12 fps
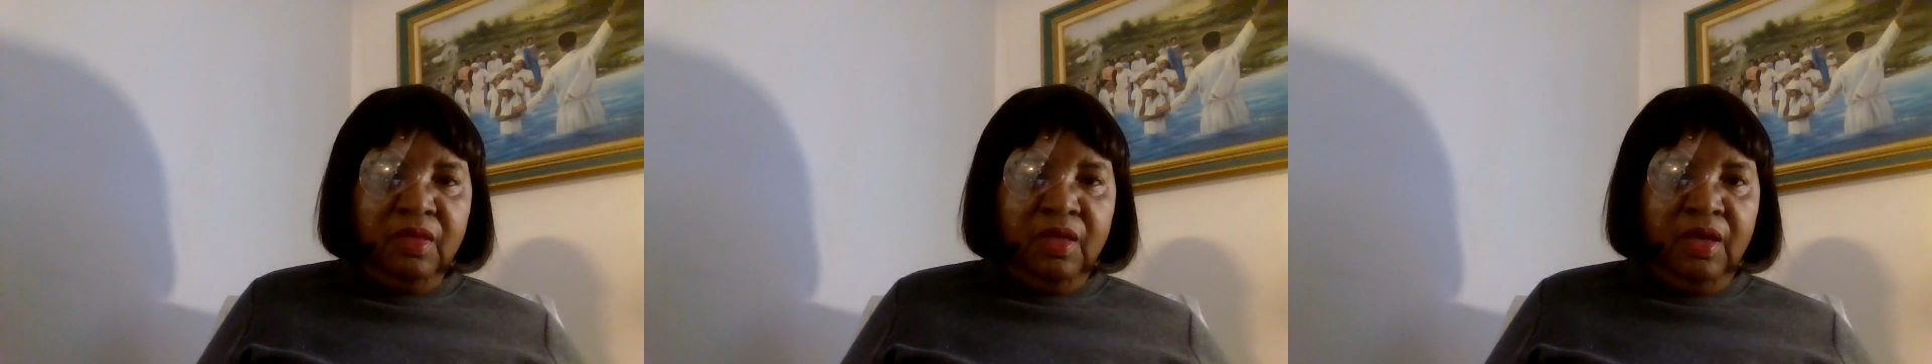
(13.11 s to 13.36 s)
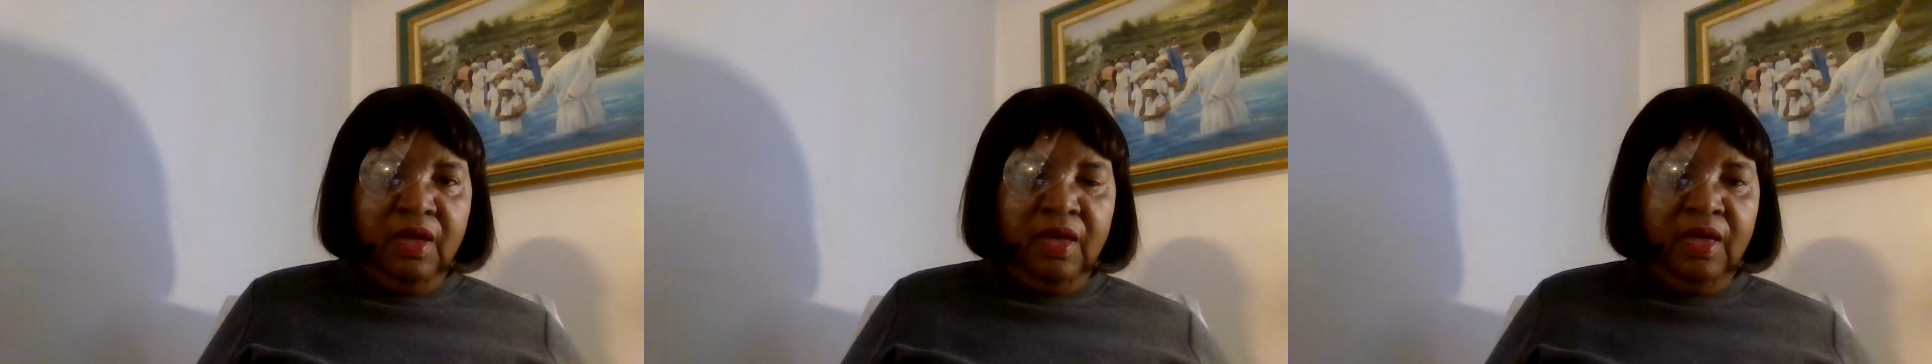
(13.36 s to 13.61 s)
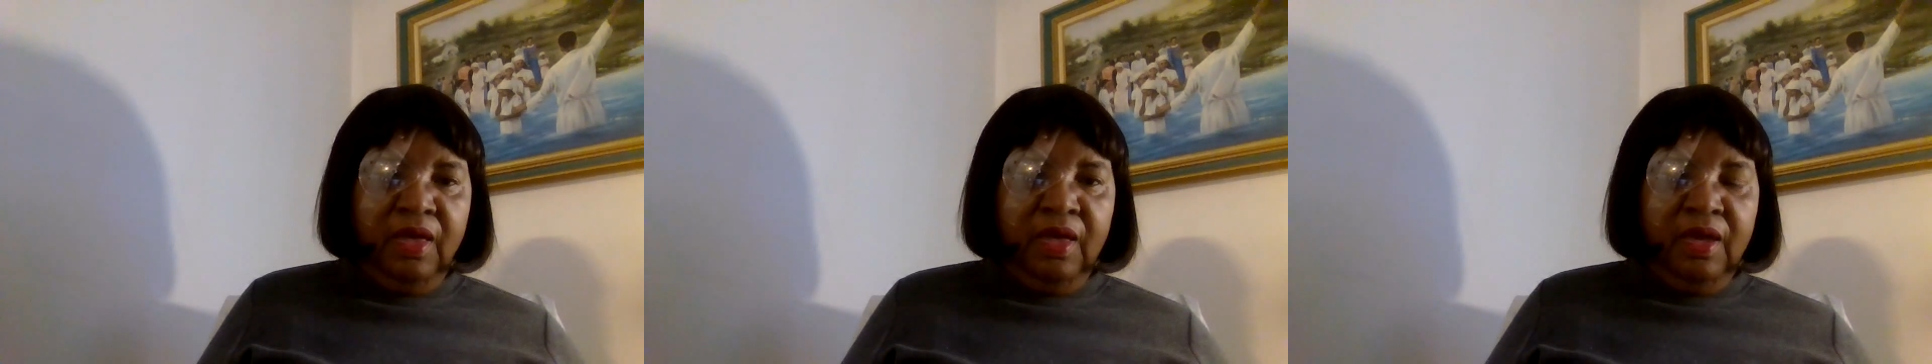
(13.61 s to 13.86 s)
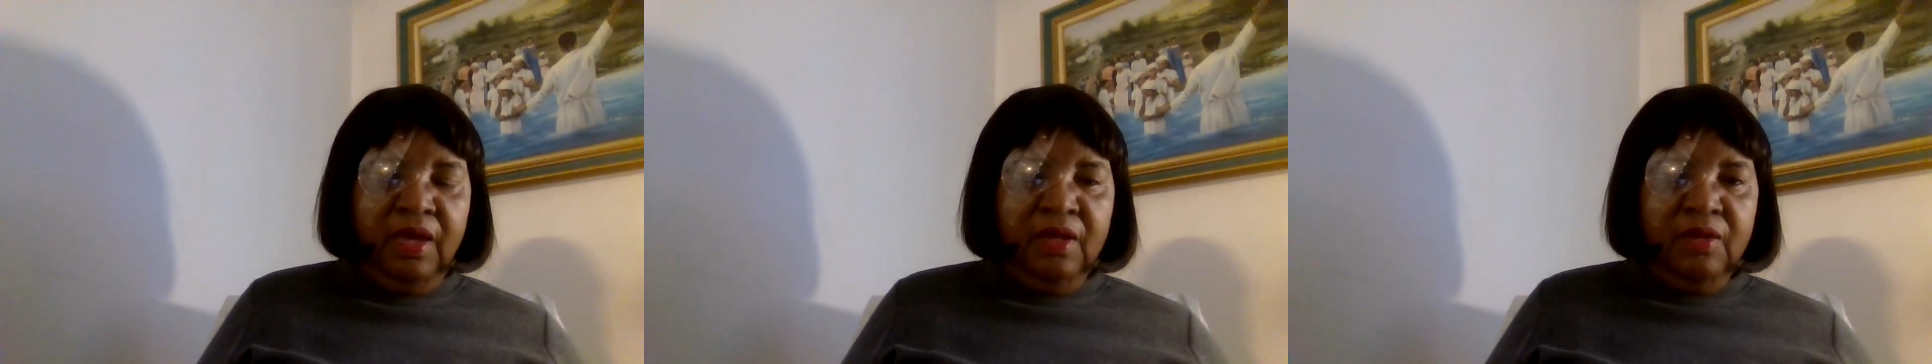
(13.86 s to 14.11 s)

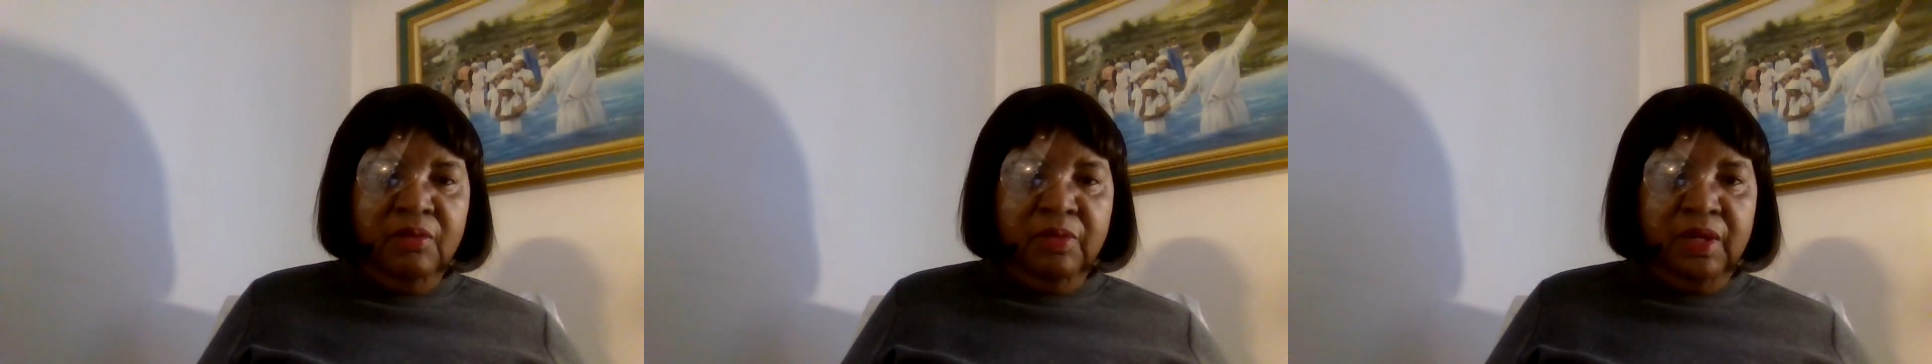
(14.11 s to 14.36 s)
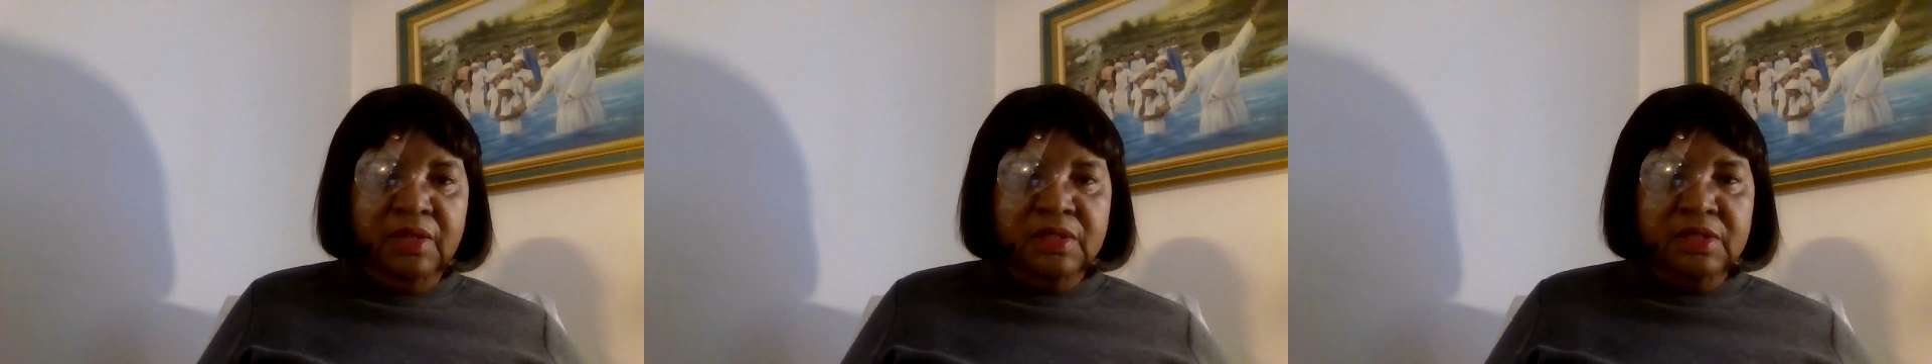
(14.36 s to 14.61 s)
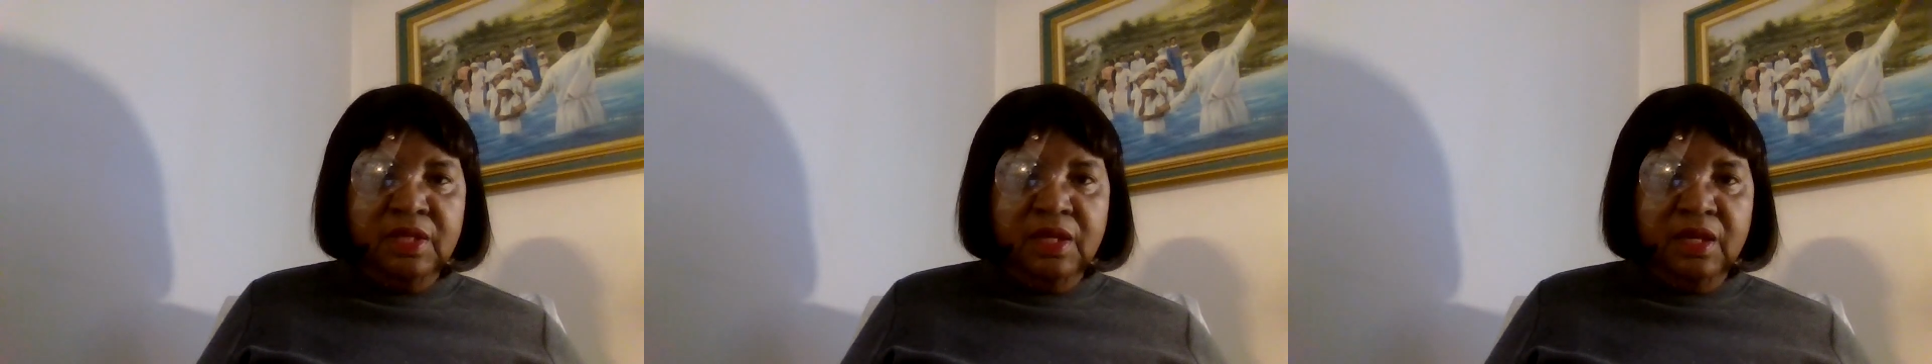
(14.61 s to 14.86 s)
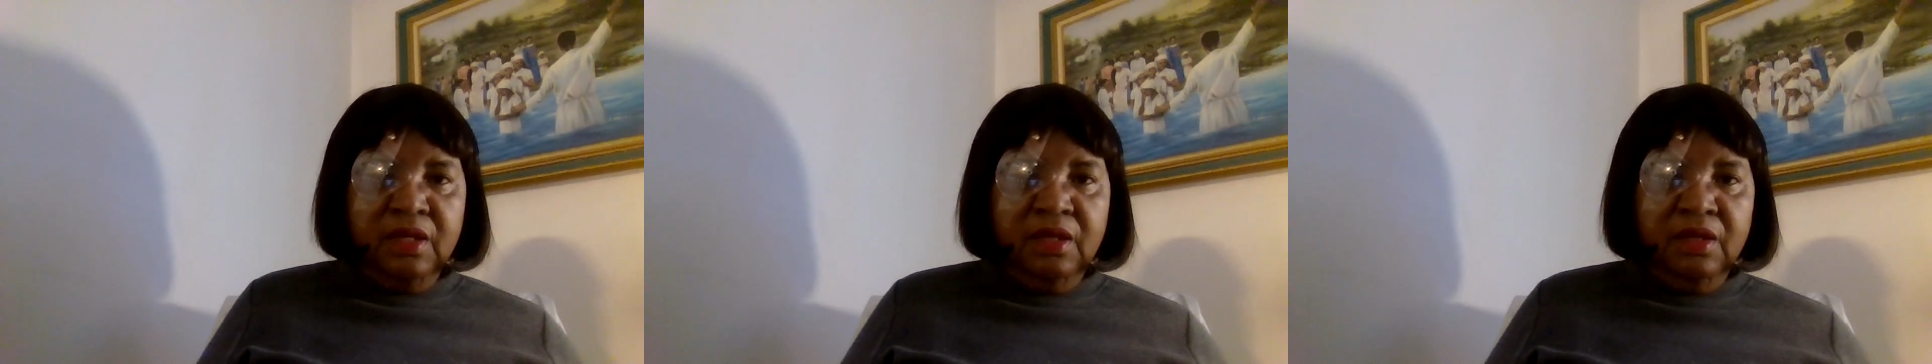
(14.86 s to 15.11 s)
had my
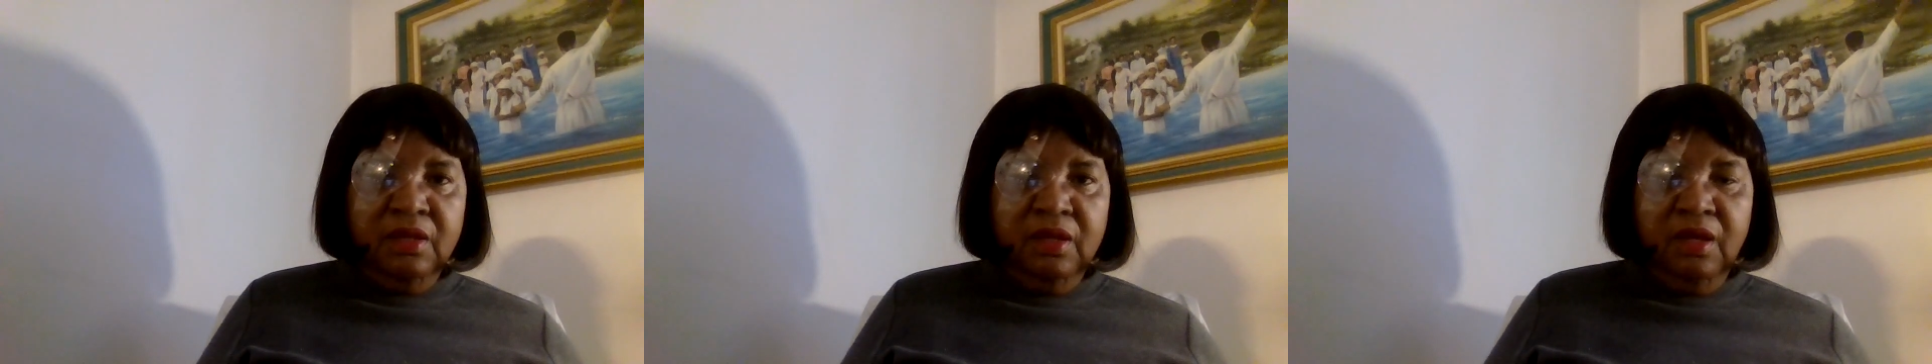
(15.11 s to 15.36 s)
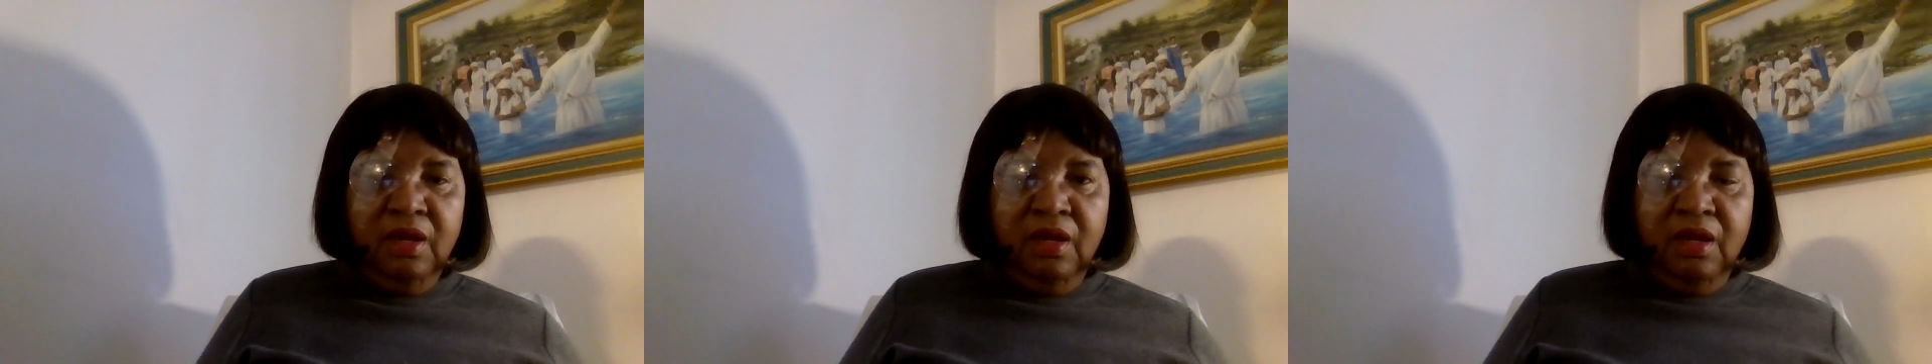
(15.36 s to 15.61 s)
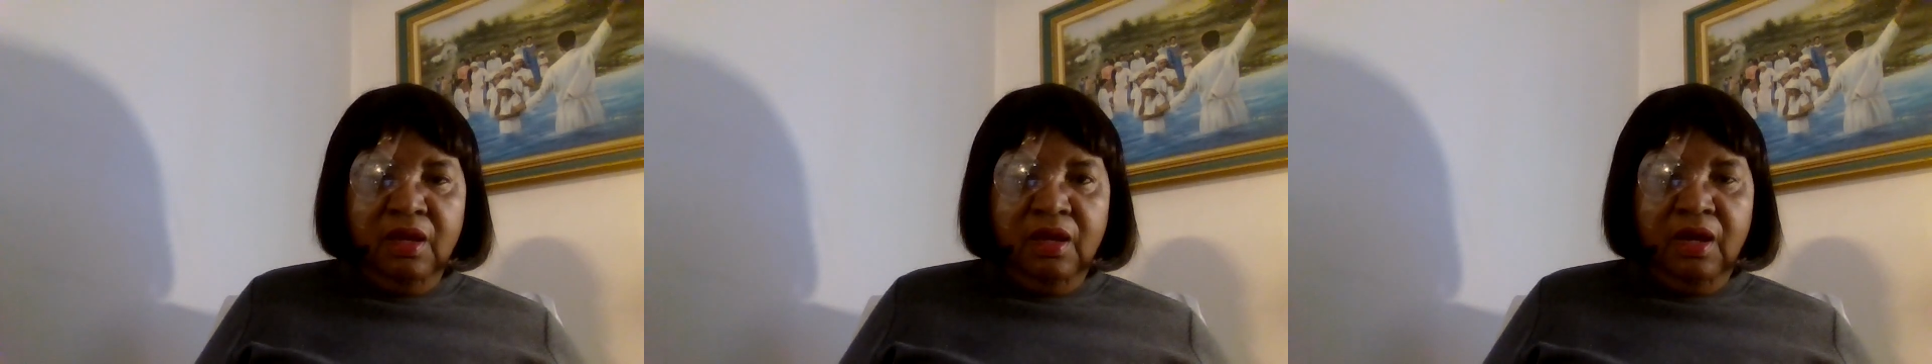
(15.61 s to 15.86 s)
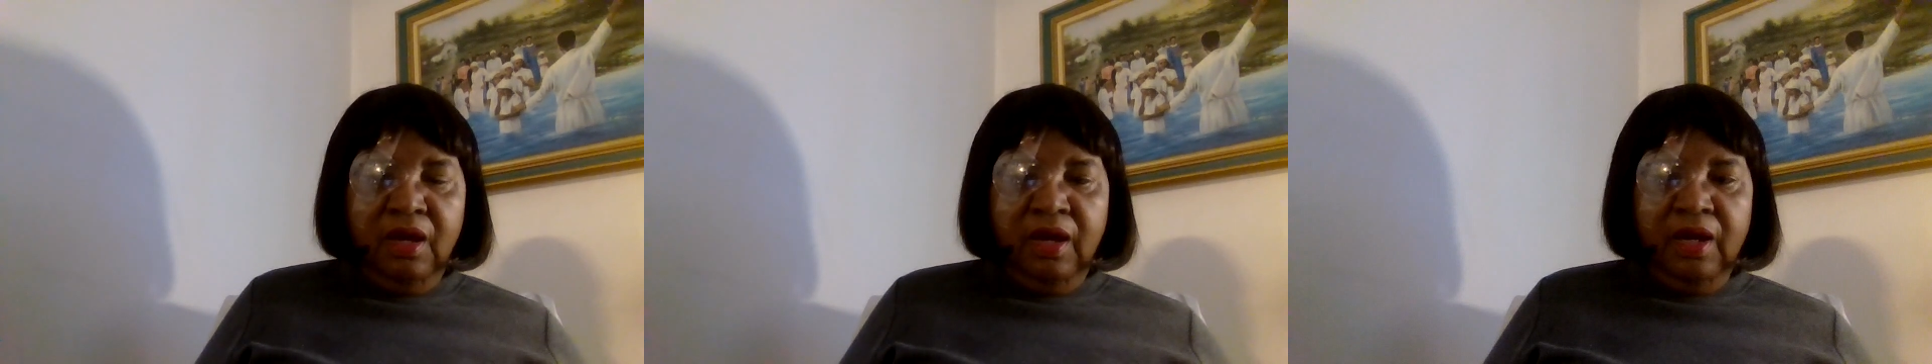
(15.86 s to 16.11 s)
second
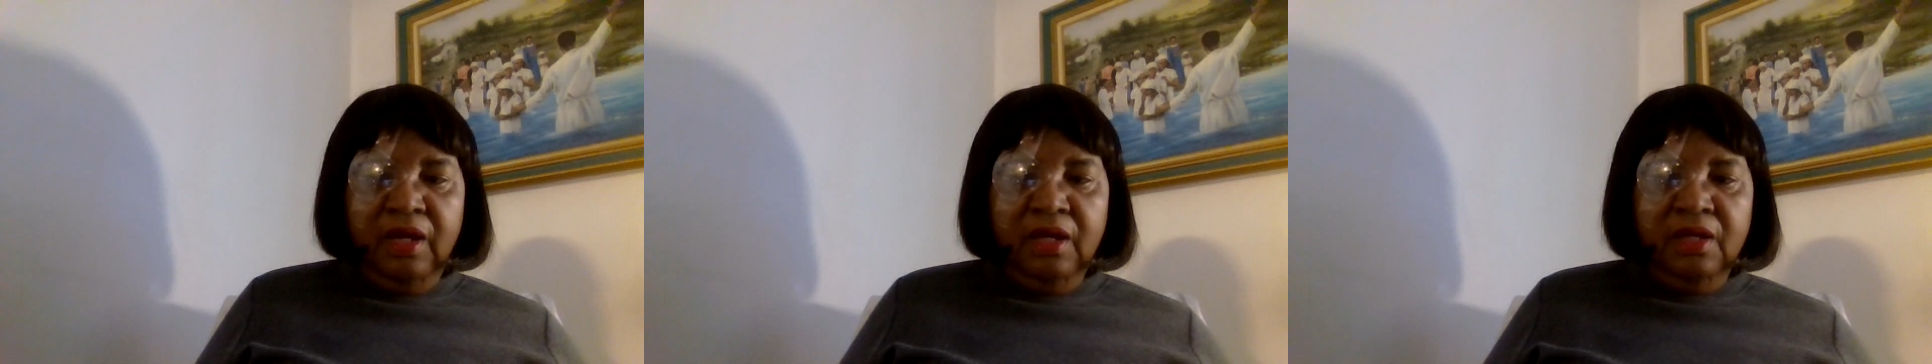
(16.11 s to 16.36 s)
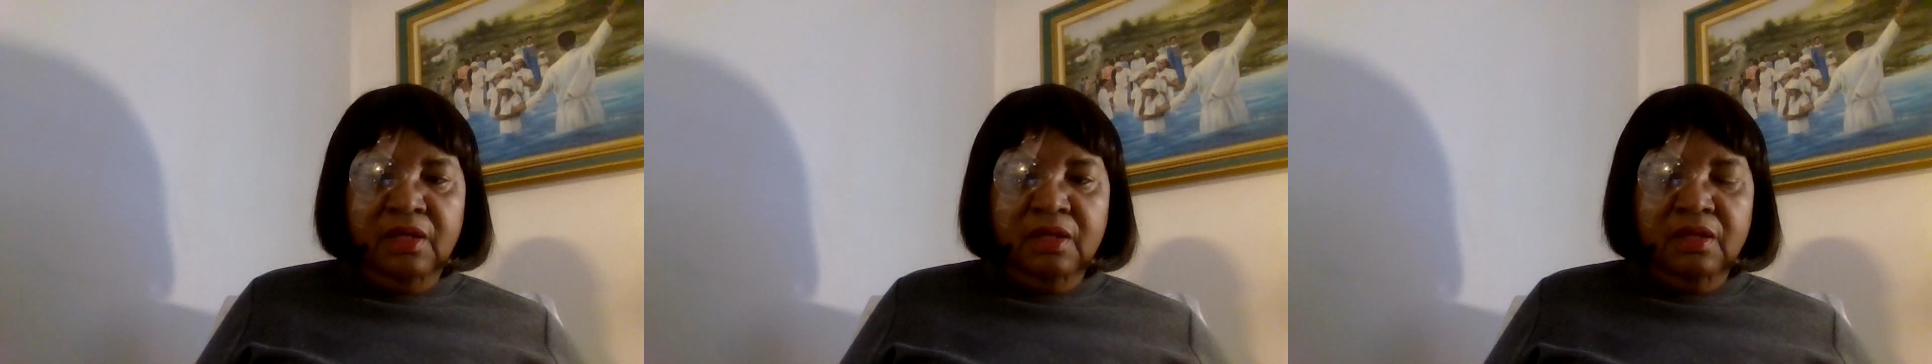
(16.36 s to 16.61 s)
eye